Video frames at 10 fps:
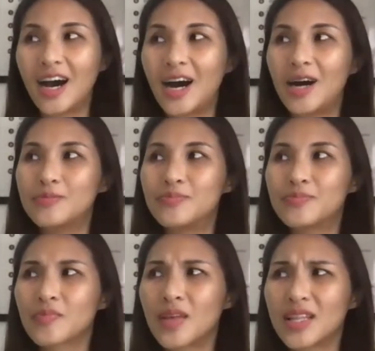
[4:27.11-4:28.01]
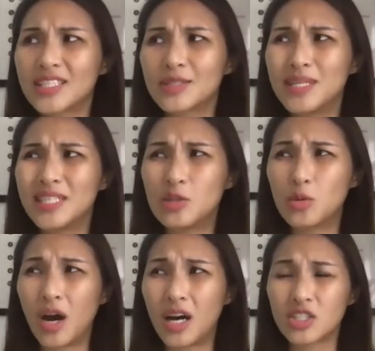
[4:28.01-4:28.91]
That doesn't mean you
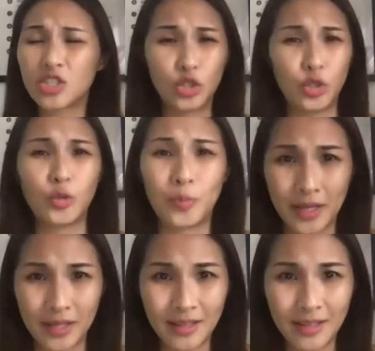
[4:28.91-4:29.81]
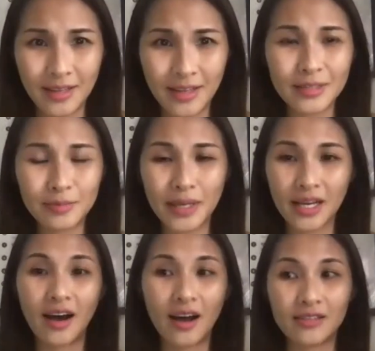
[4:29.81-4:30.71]
are stupid. It's
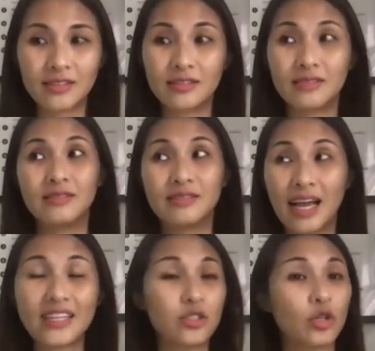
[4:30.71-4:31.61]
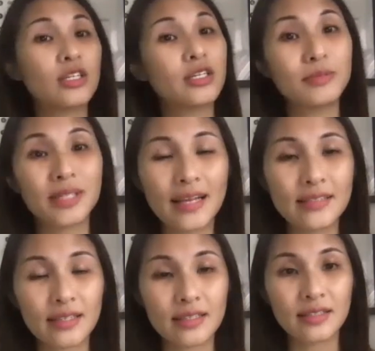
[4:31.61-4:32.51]
because that's your
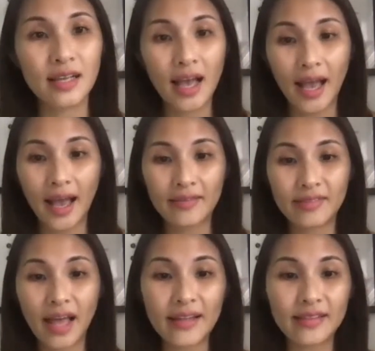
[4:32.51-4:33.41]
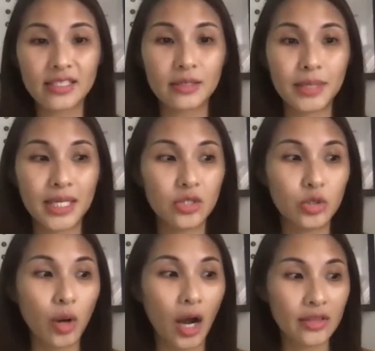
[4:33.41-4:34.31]
circumstances, and that doesn't mean
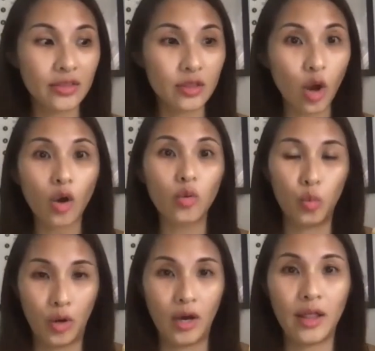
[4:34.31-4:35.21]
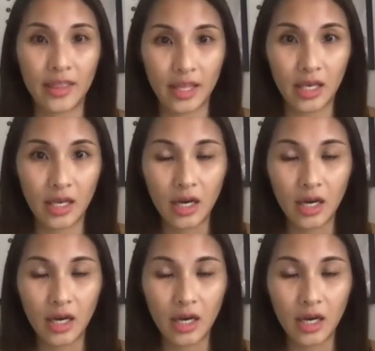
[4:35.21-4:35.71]
you are not worthy.